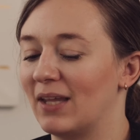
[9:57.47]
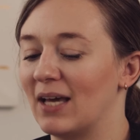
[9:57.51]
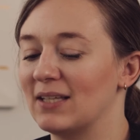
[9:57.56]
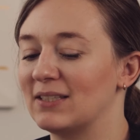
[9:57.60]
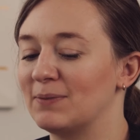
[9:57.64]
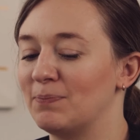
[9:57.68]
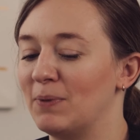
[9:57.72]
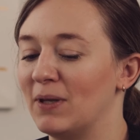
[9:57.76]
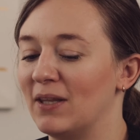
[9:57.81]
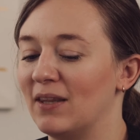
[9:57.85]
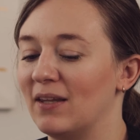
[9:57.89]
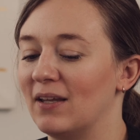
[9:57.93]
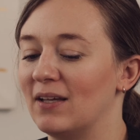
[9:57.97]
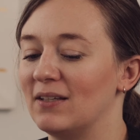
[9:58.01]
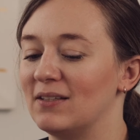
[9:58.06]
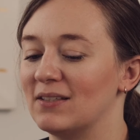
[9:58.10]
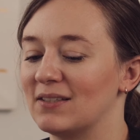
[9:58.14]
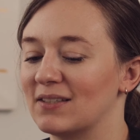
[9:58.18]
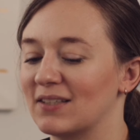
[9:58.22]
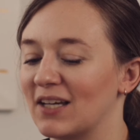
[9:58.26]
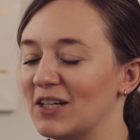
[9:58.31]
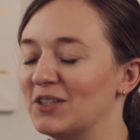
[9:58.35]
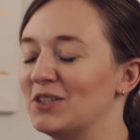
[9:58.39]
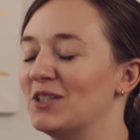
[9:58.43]
That's been the
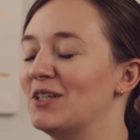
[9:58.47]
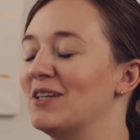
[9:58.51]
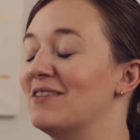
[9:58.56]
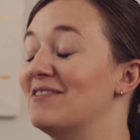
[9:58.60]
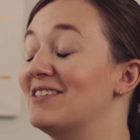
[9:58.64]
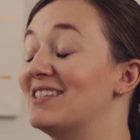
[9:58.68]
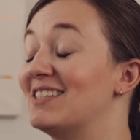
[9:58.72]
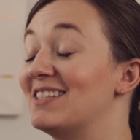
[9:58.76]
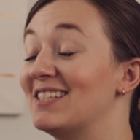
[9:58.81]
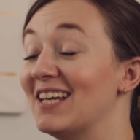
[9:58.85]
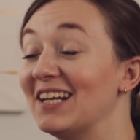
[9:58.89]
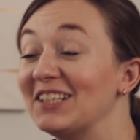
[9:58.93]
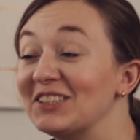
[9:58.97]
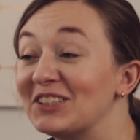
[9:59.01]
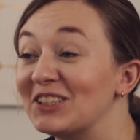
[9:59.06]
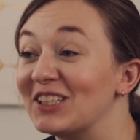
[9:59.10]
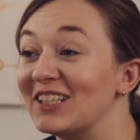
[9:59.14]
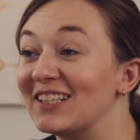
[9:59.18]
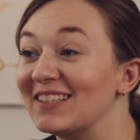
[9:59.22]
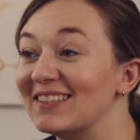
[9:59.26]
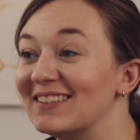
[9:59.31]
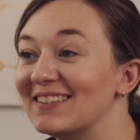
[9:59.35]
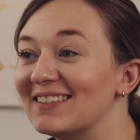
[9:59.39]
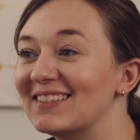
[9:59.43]
discussion of
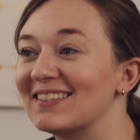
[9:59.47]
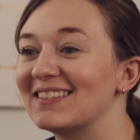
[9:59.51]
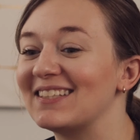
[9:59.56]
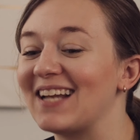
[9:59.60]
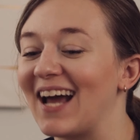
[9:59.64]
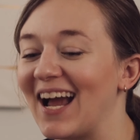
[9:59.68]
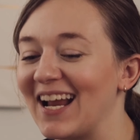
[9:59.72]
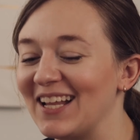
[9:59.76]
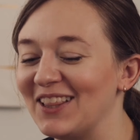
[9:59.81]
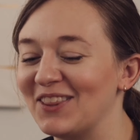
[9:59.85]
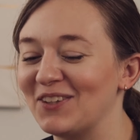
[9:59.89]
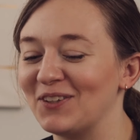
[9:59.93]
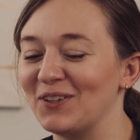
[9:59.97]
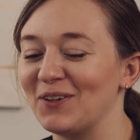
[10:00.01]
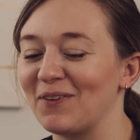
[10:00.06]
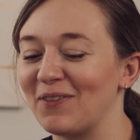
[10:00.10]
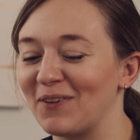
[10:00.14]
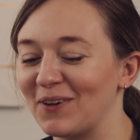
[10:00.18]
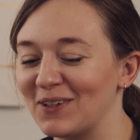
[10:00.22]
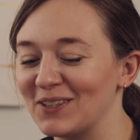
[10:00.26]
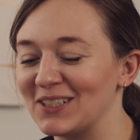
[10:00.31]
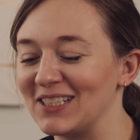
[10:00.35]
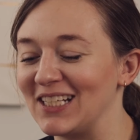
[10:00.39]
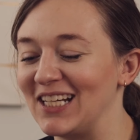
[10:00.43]
sections nine through
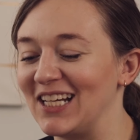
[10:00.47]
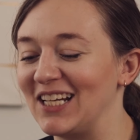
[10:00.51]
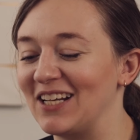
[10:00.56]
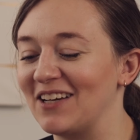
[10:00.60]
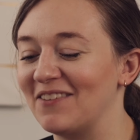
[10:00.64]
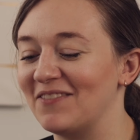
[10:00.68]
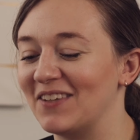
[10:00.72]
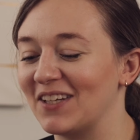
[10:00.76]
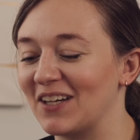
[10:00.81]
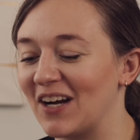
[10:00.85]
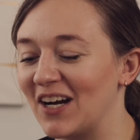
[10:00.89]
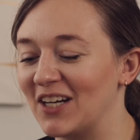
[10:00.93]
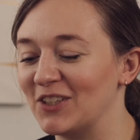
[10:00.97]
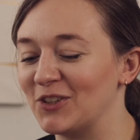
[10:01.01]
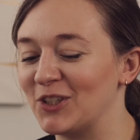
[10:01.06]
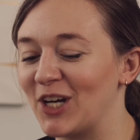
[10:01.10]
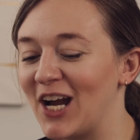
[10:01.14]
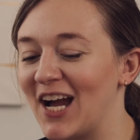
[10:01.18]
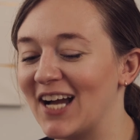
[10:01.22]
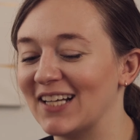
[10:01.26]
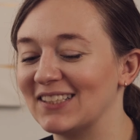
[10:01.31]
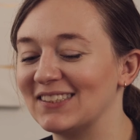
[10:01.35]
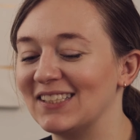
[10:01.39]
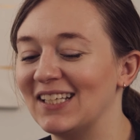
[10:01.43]
thirteen of the
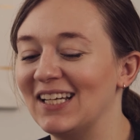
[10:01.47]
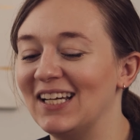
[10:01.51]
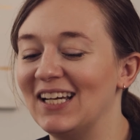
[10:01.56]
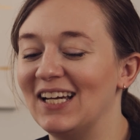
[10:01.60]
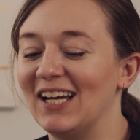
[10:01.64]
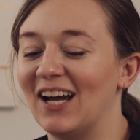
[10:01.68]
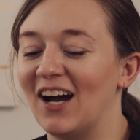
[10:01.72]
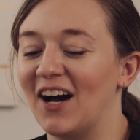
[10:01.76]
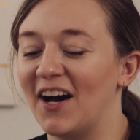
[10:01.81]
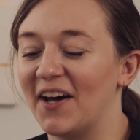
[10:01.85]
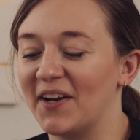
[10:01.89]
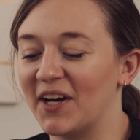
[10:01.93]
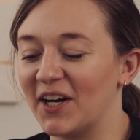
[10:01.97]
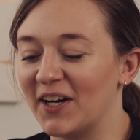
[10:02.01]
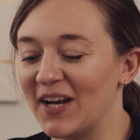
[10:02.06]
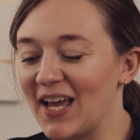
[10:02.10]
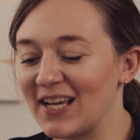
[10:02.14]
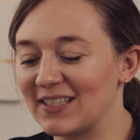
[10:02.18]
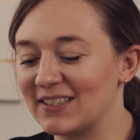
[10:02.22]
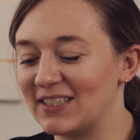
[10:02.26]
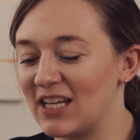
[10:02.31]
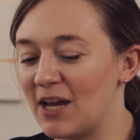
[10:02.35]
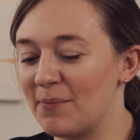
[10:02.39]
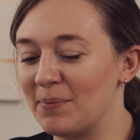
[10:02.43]
contract. On our
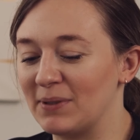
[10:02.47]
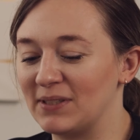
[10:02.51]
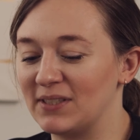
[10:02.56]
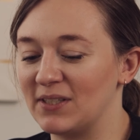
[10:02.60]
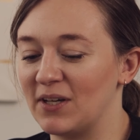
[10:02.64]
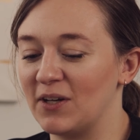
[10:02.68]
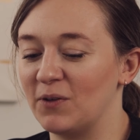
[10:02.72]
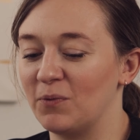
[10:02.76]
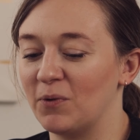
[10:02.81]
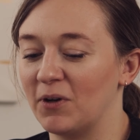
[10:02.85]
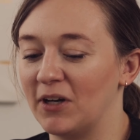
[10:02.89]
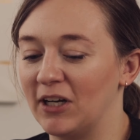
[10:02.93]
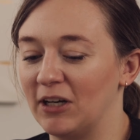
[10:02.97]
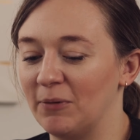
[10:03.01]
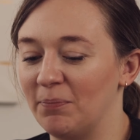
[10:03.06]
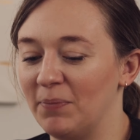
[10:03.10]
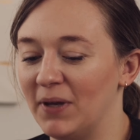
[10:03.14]
next episode, we're going to